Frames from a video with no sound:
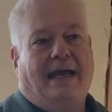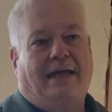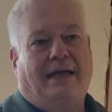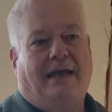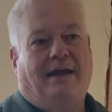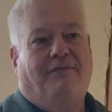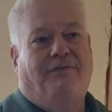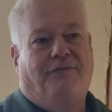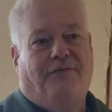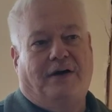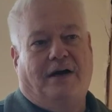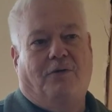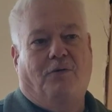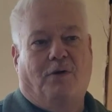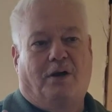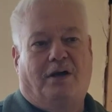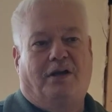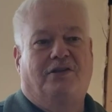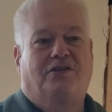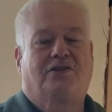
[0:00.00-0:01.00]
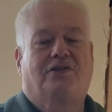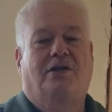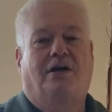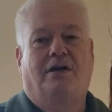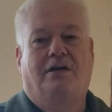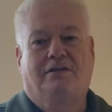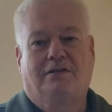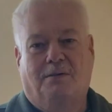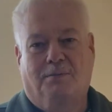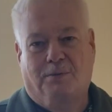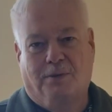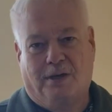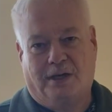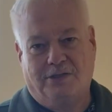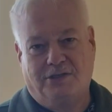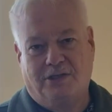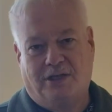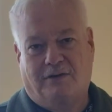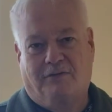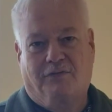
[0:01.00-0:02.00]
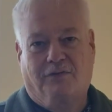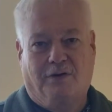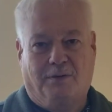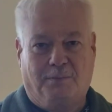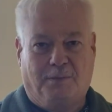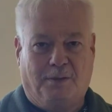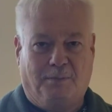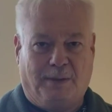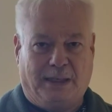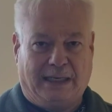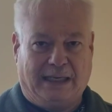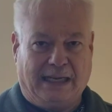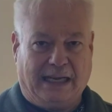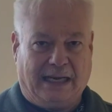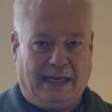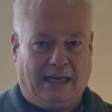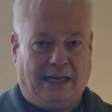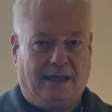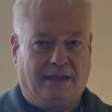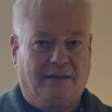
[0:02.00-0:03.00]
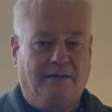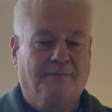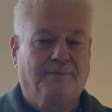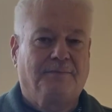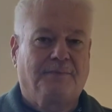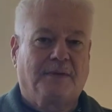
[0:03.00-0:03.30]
if I were to start the project from the beginning,